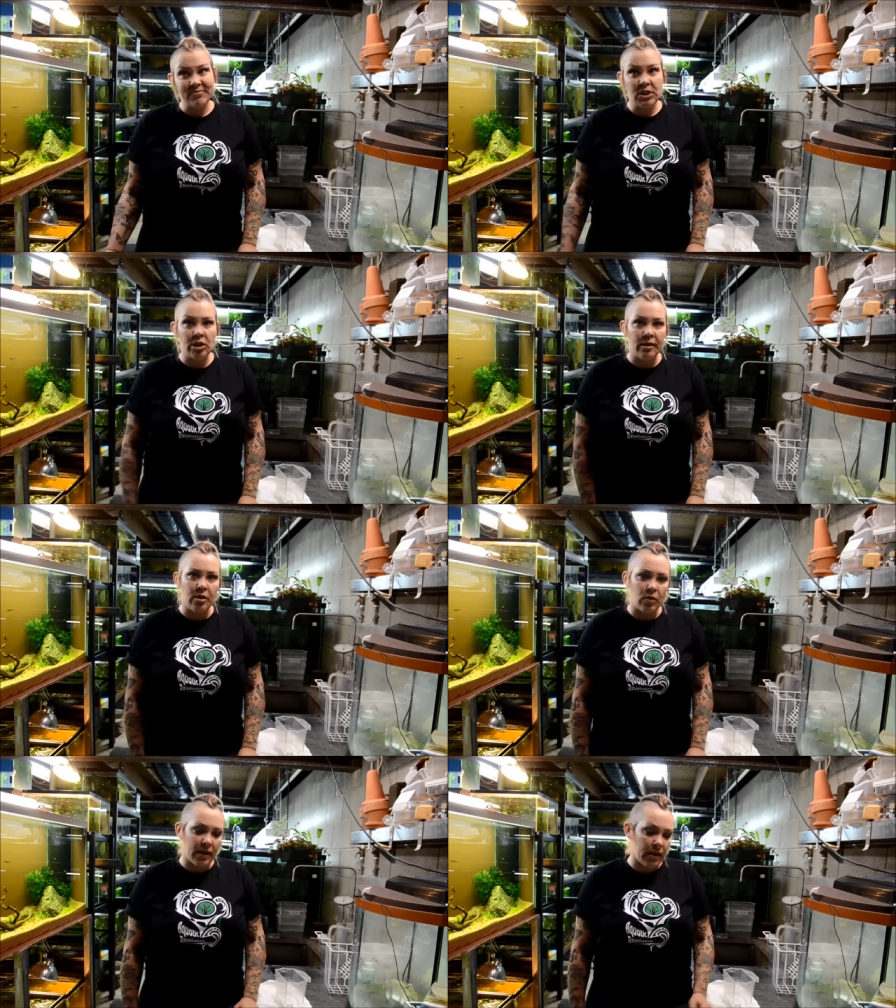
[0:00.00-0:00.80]
you
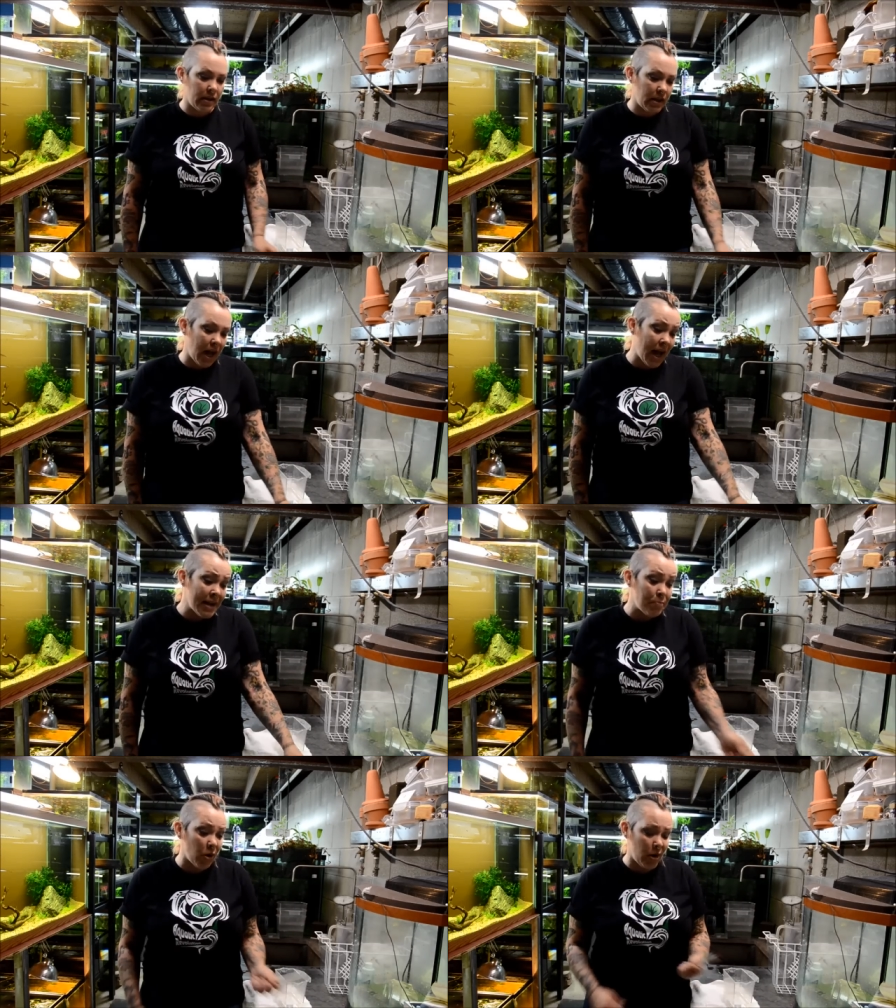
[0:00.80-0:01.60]
know,
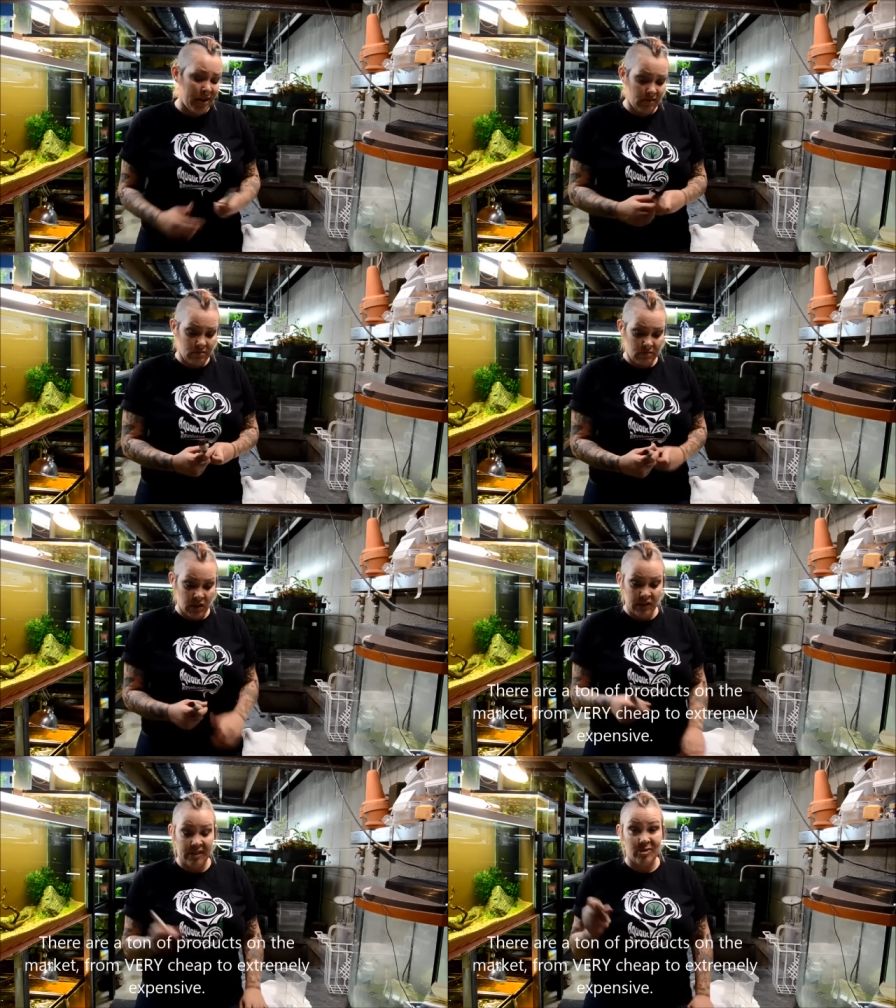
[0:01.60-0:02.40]
I bought
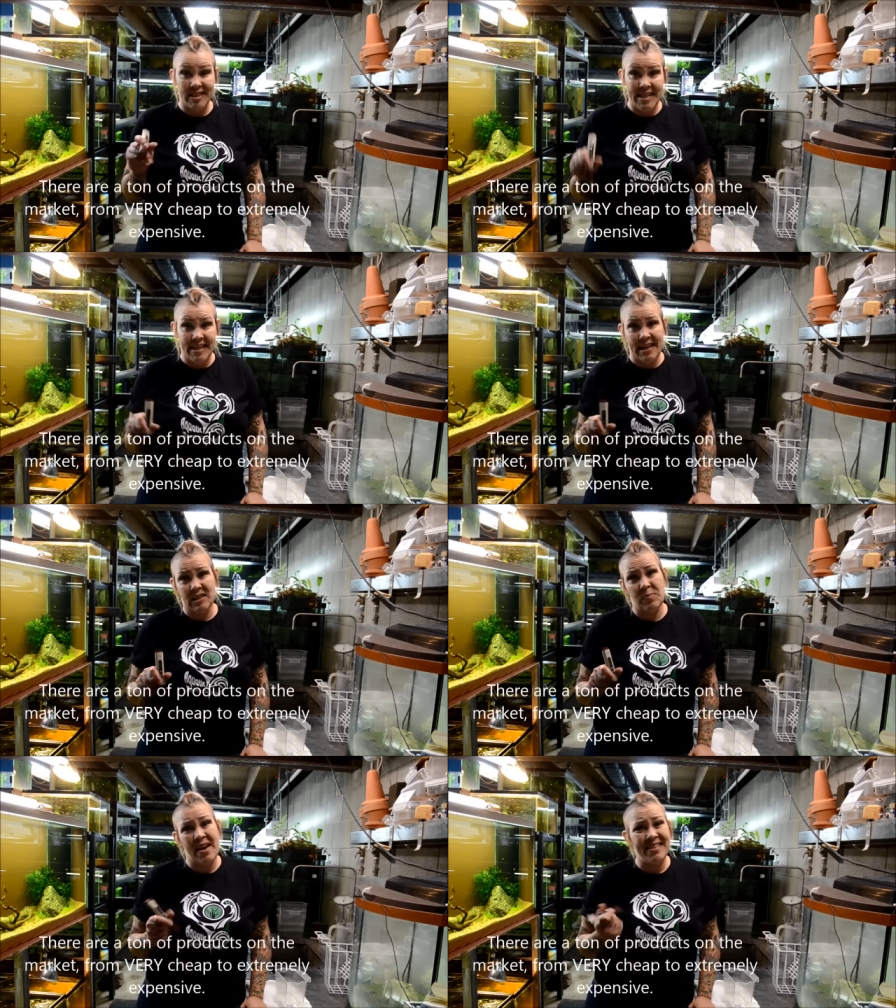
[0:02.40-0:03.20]
a little
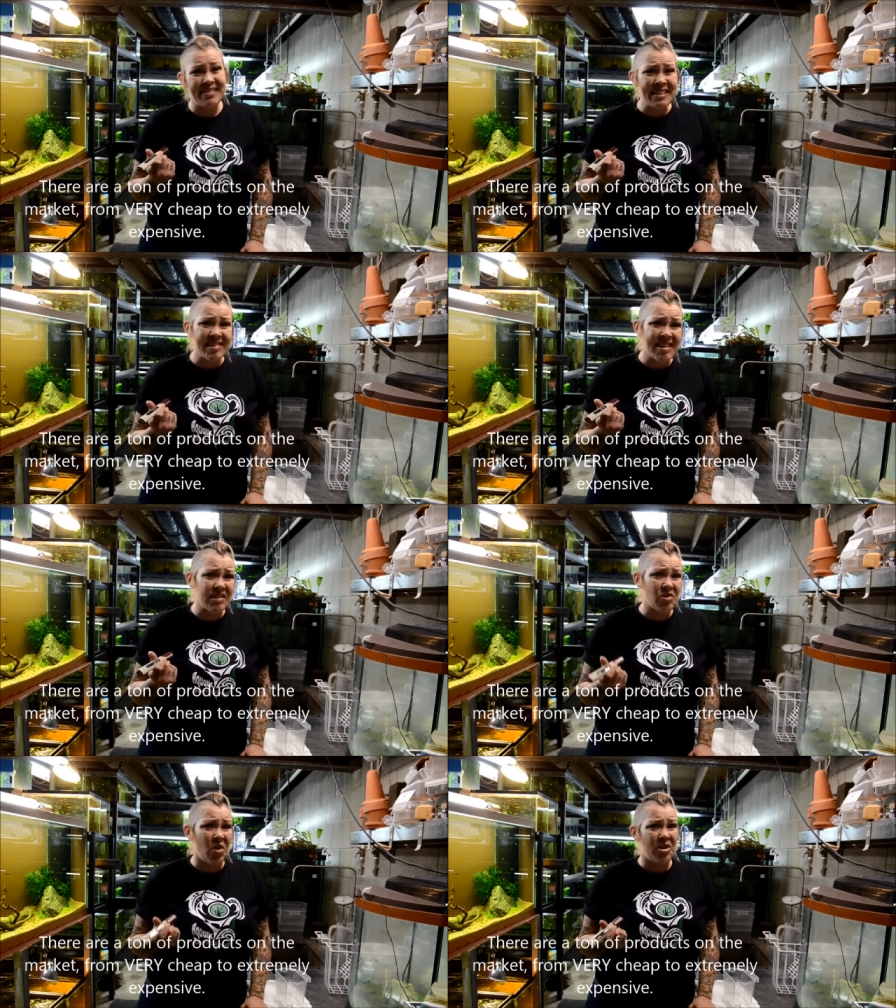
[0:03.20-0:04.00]
TDS pen, and these
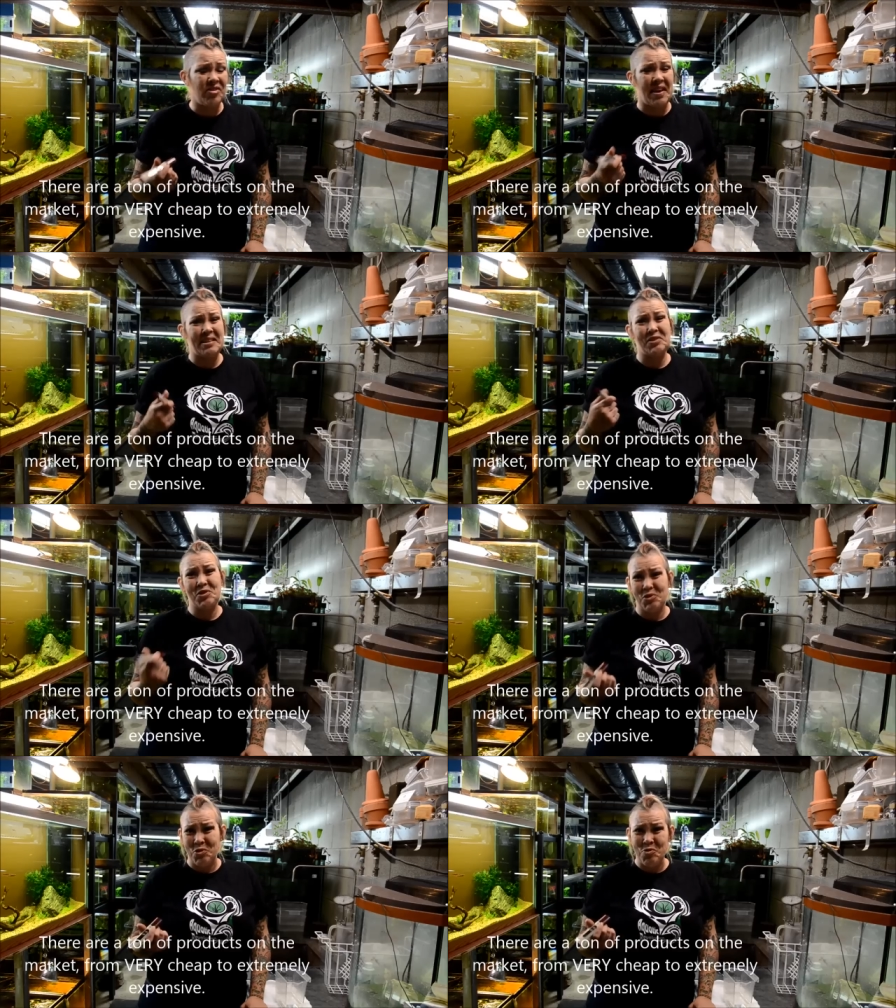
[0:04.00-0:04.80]
things aren't like
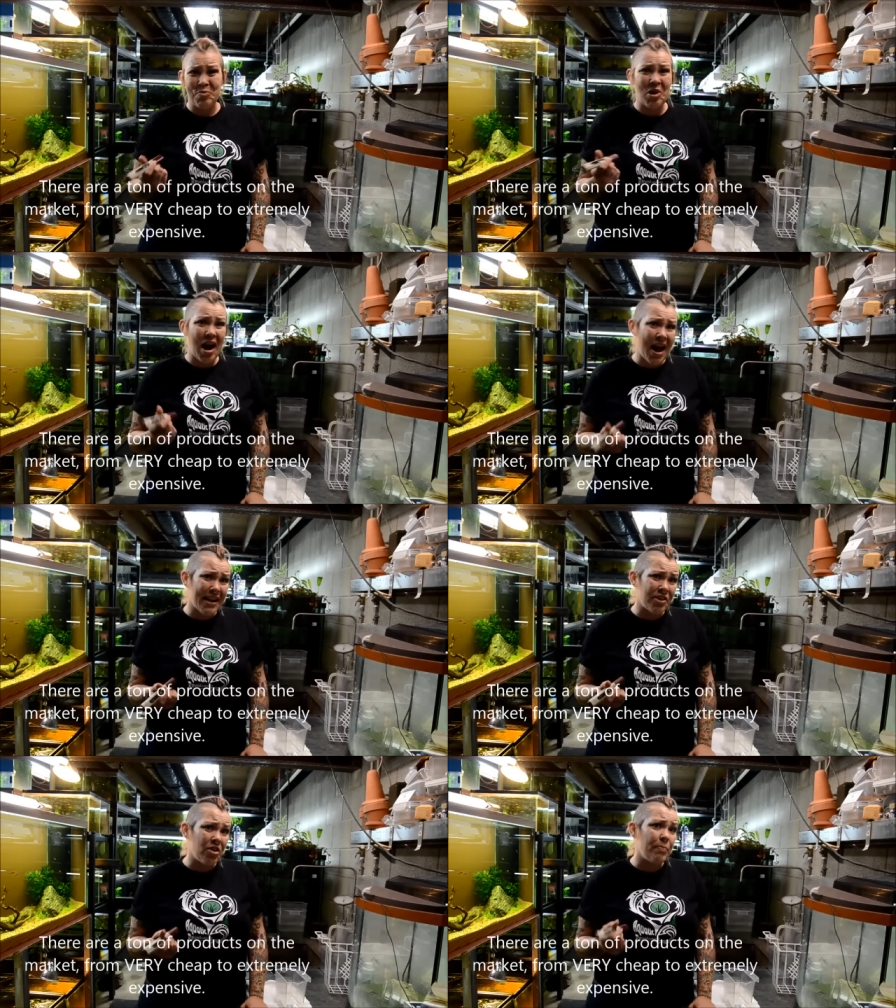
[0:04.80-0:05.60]
super
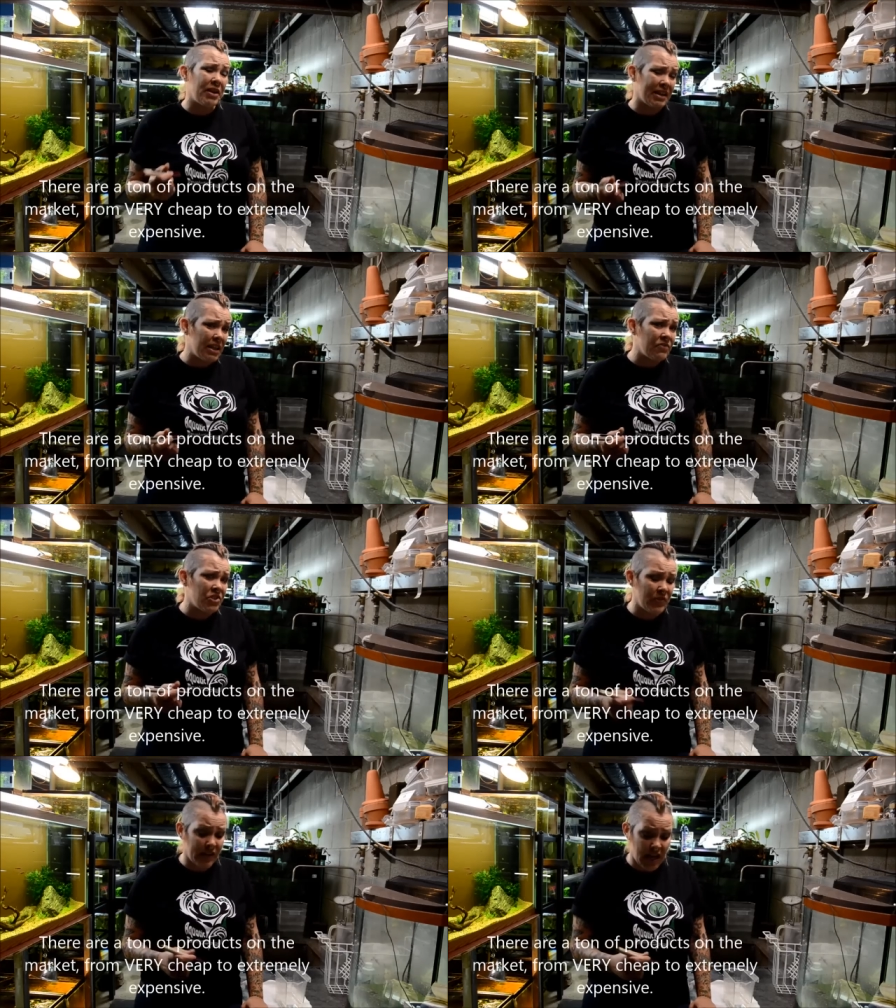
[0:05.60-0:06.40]
accurate, but it gives
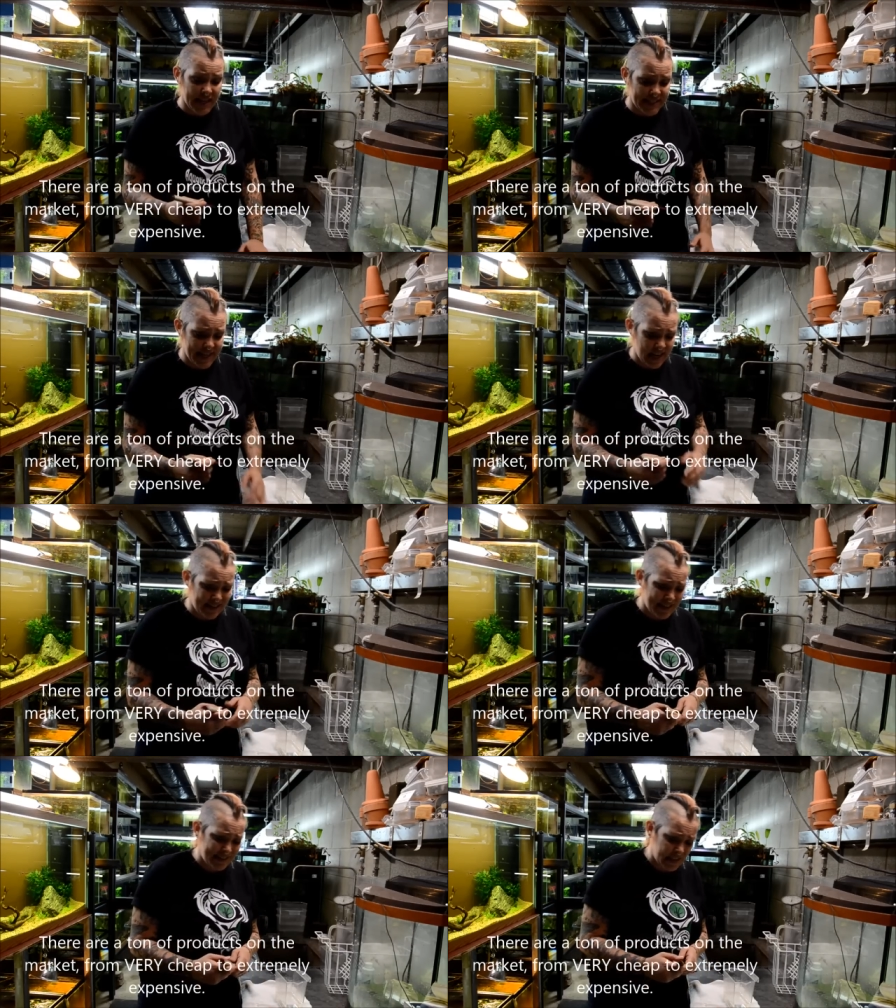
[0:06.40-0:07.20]
you an idea. I
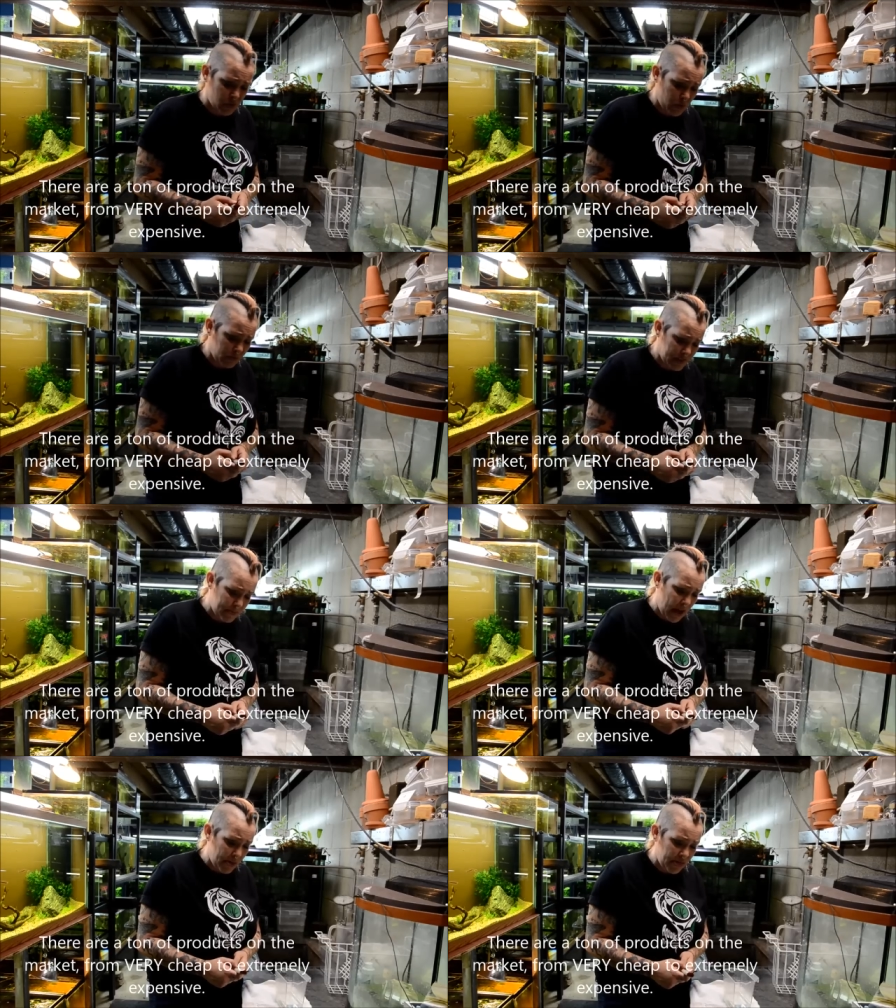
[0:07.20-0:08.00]
think this one was
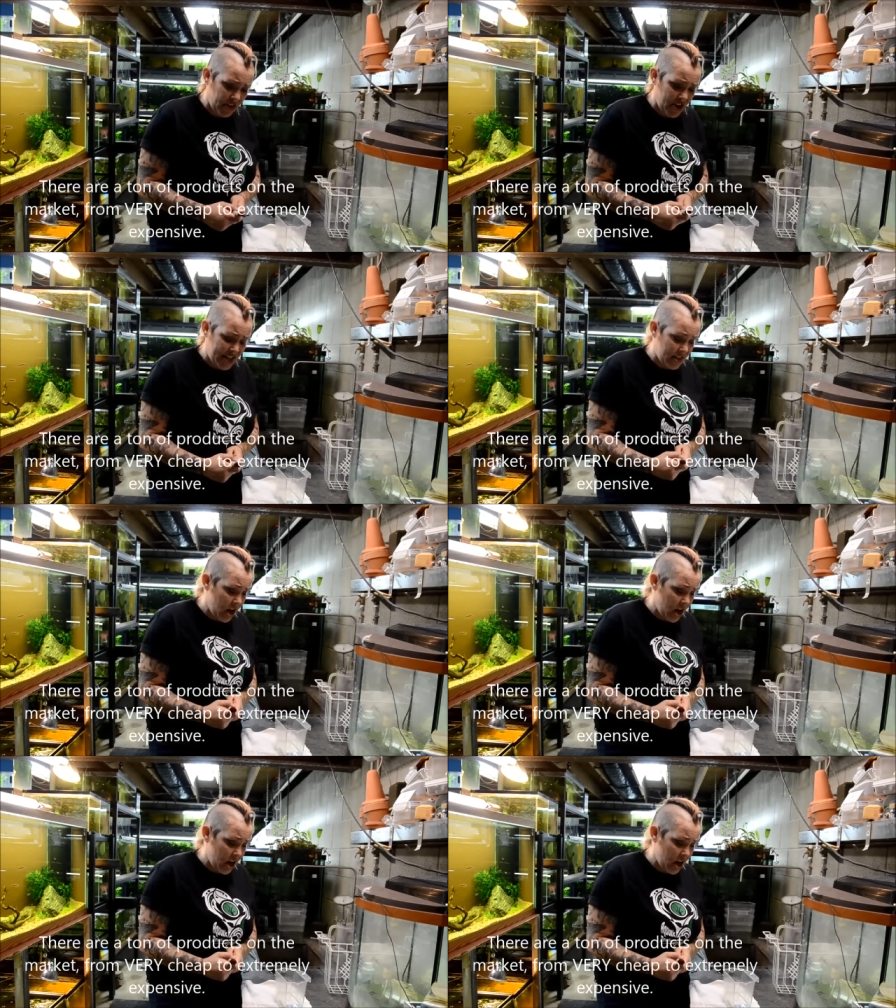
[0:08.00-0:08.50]
about $30.